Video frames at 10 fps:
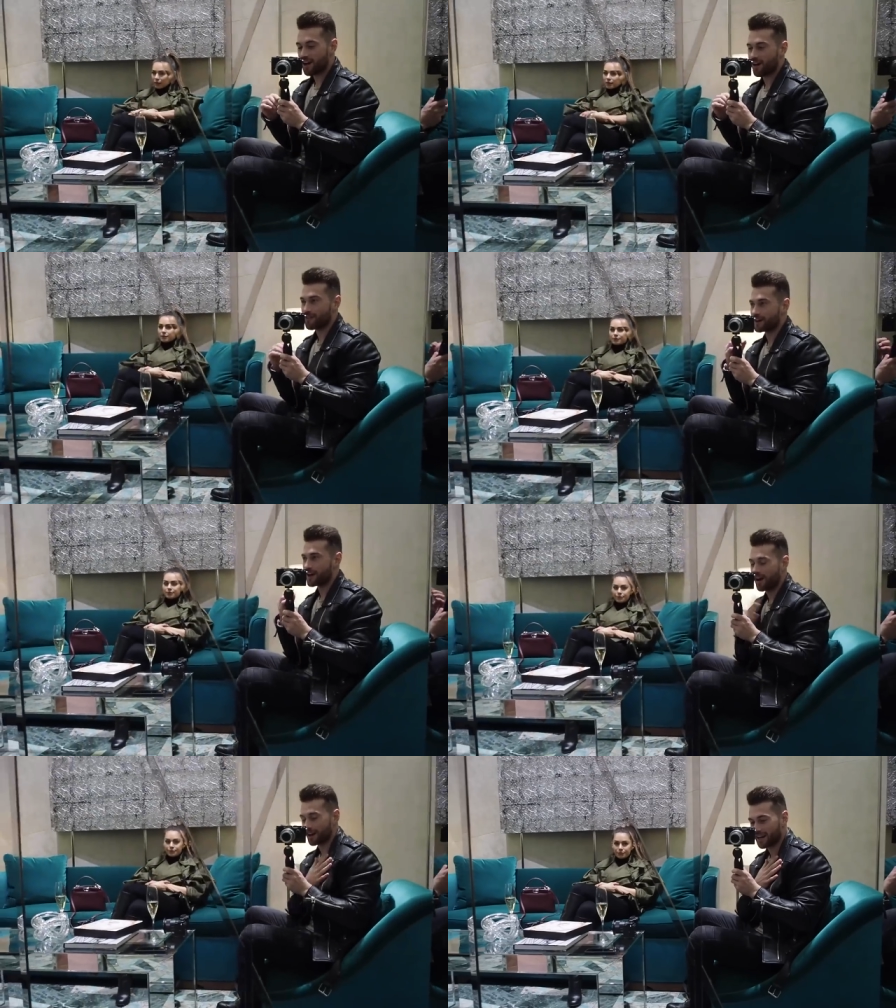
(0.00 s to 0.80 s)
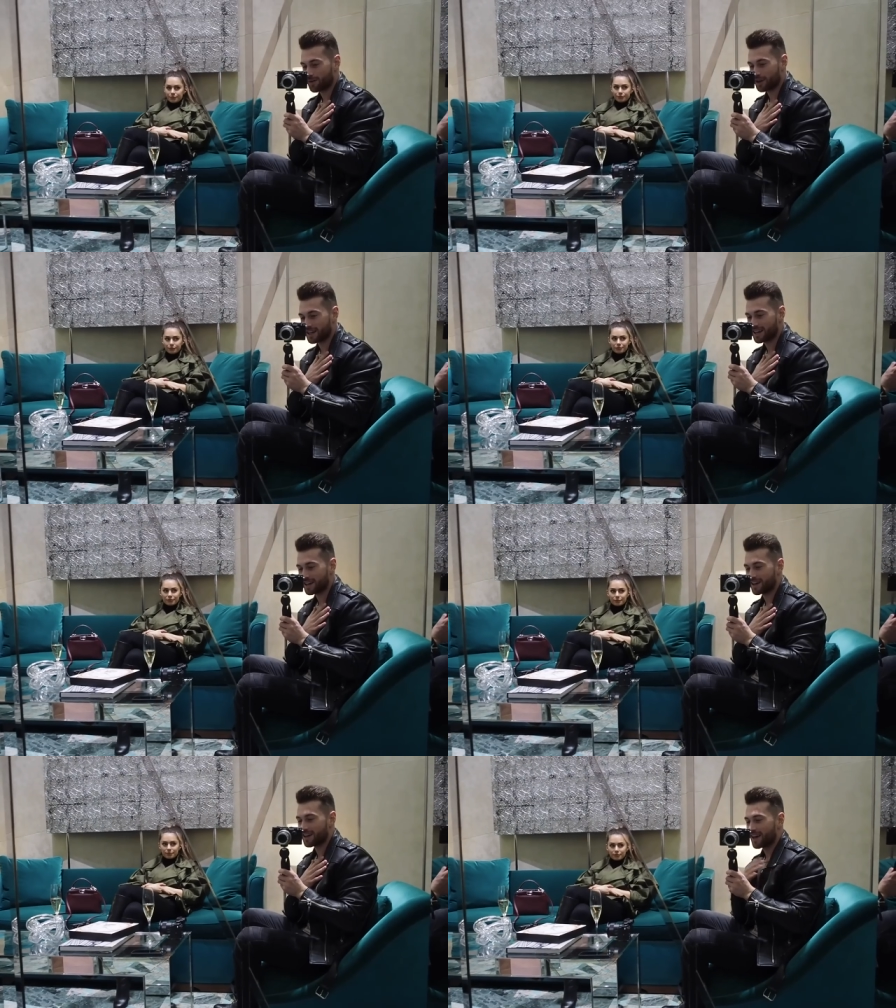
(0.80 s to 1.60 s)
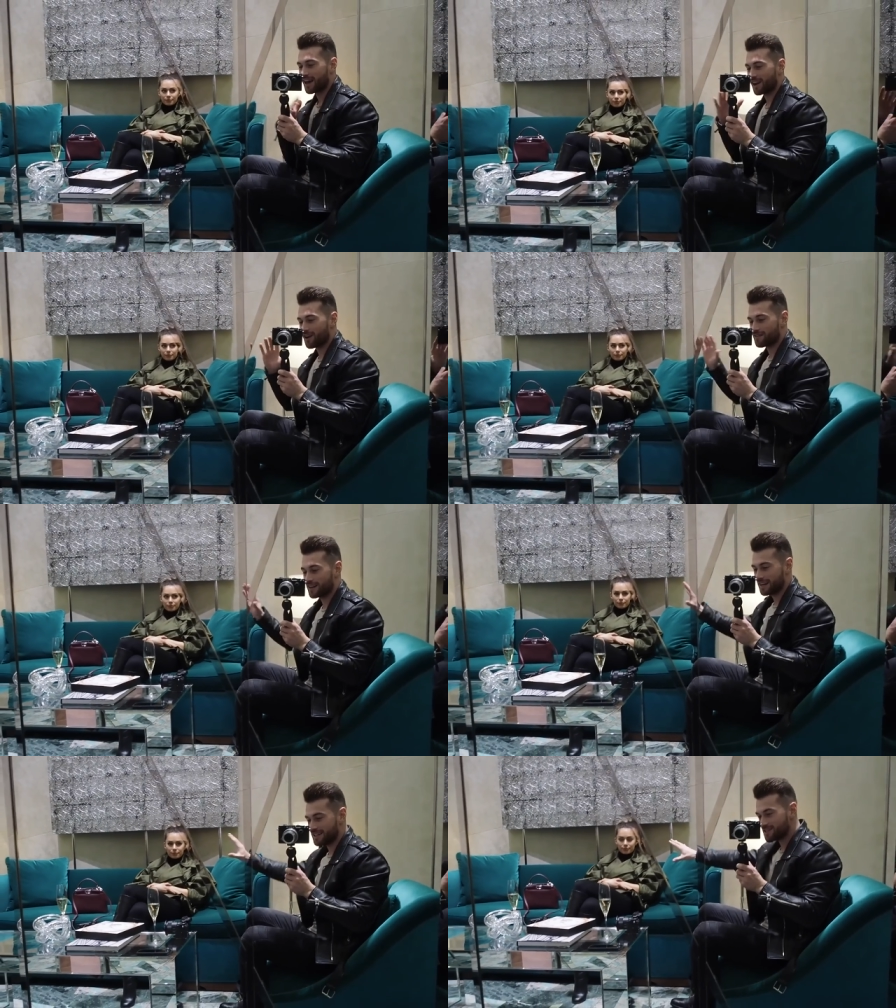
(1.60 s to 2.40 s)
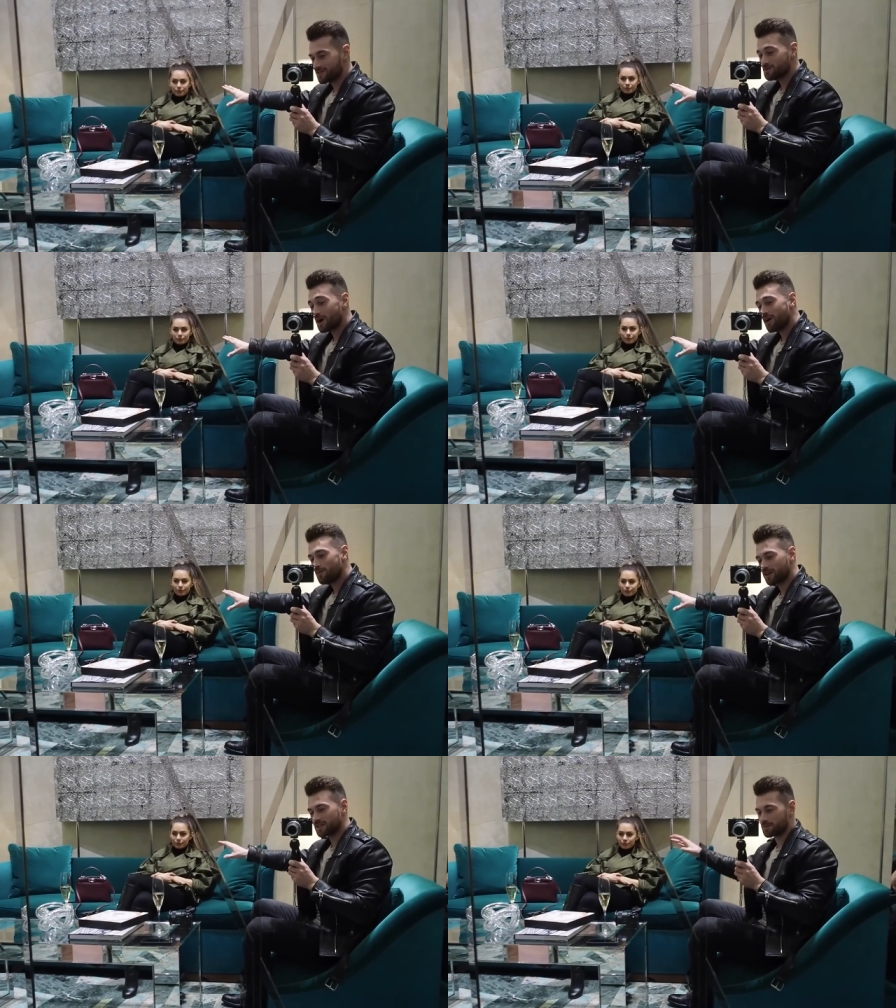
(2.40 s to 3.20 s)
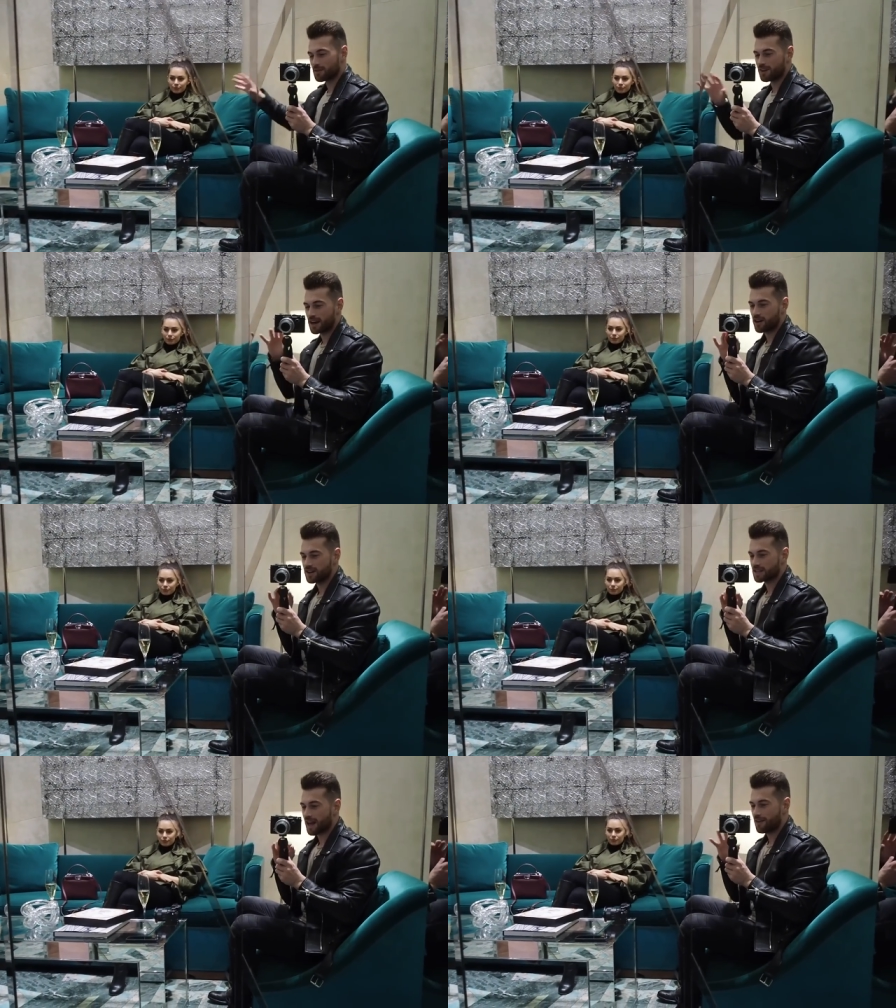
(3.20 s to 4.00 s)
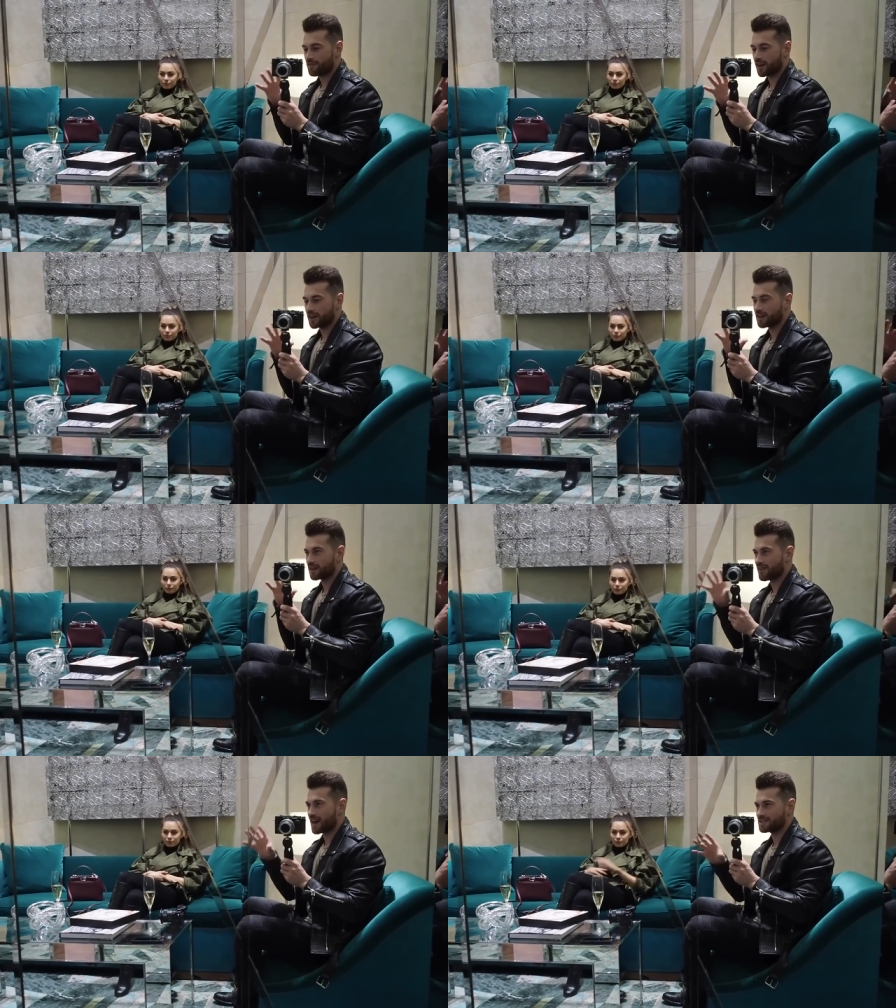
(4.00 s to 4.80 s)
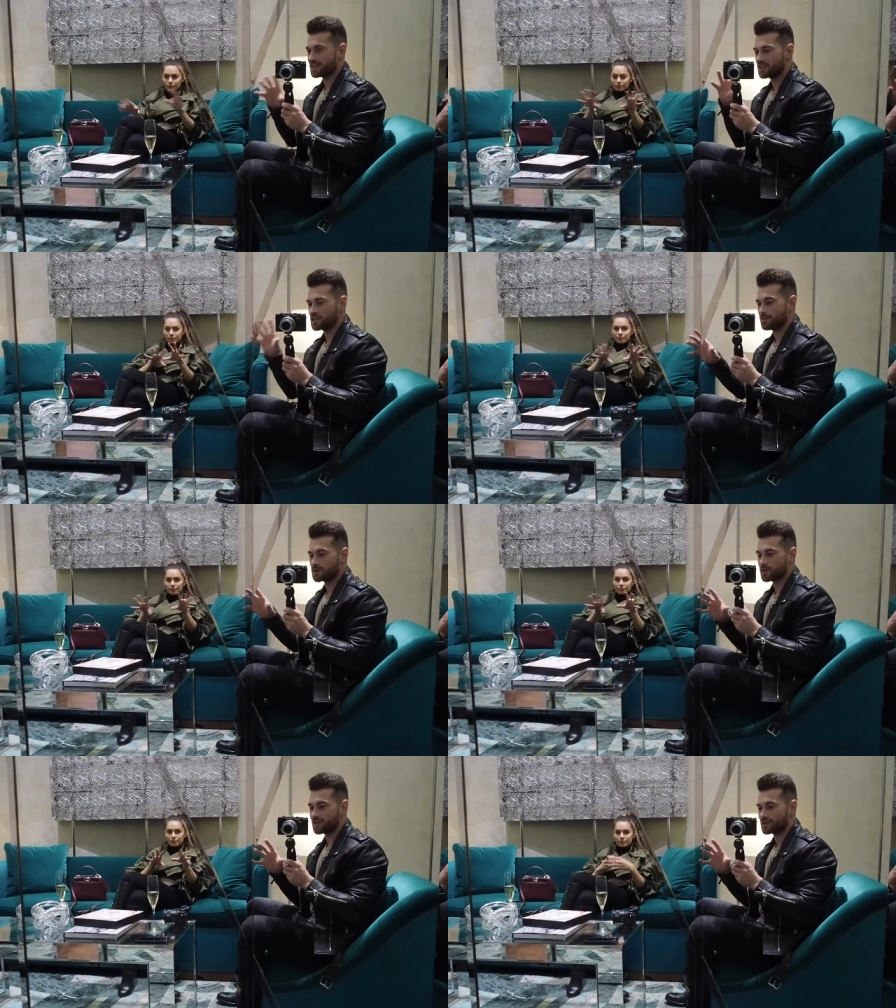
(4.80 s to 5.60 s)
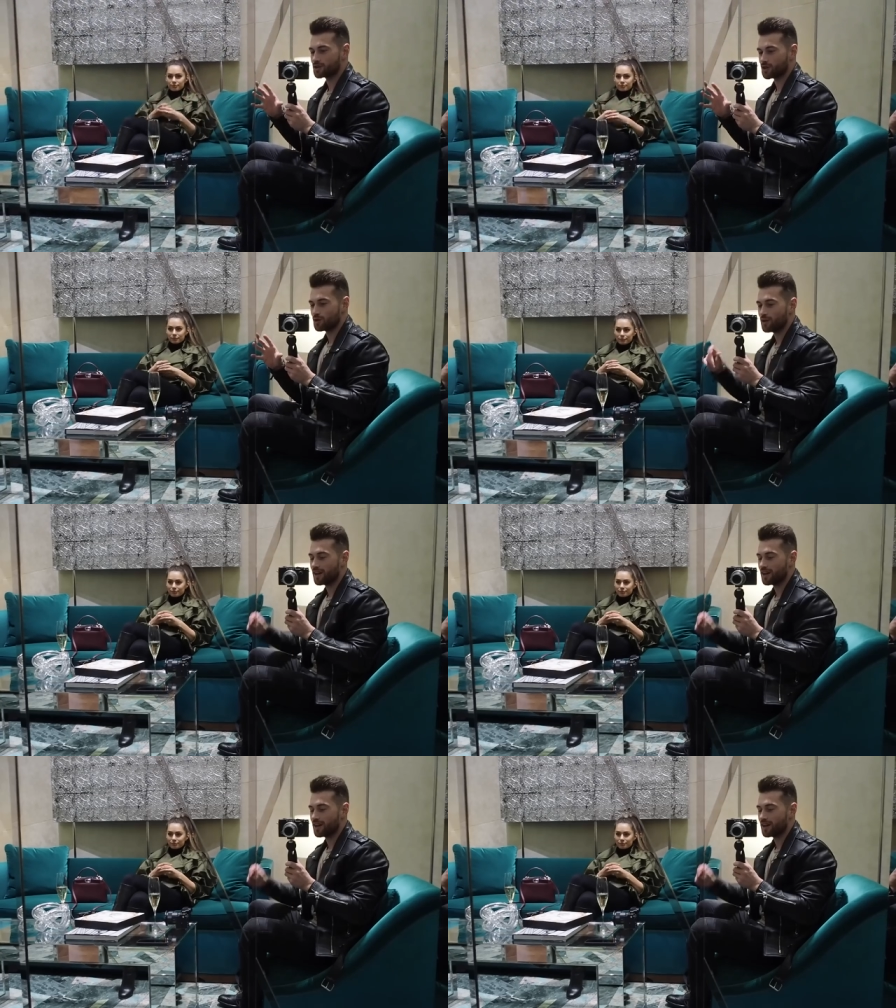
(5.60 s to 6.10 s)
Hopefully I'm gonna get one here and hopefully Lydia as well because it'd be really nice to have like that synergy between the two.